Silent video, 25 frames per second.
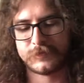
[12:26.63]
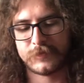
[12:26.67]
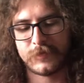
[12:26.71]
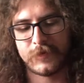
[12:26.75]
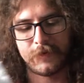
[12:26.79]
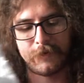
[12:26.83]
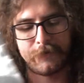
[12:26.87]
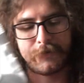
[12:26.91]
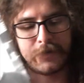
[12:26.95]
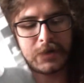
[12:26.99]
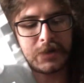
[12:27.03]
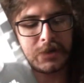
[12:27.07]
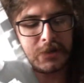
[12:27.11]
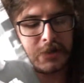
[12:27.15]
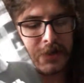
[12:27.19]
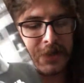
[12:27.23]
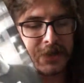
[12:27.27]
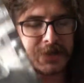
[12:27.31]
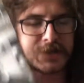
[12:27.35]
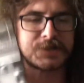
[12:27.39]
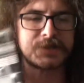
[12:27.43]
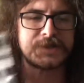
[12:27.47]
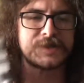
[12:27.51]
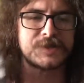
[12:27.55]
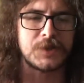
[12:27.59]
via like
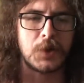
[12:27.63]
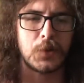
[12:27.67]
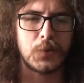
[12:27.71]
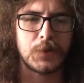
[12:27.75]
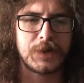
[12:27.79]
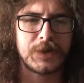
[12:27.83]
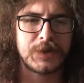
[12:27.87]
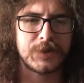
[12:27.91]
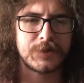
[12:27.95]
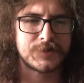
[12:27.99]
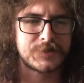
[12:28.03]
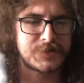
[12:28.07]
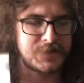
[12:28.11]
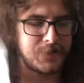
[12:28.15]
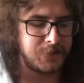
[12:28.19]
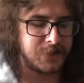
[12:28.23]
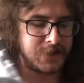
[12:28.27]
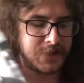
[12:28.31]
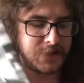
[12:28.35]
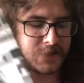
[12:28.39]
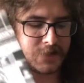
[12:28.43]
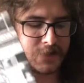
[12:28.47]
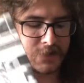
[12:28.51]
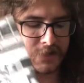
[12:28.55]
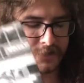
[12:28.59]
Sony or
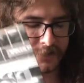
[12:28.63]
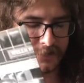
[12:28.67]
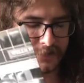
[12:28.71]
something.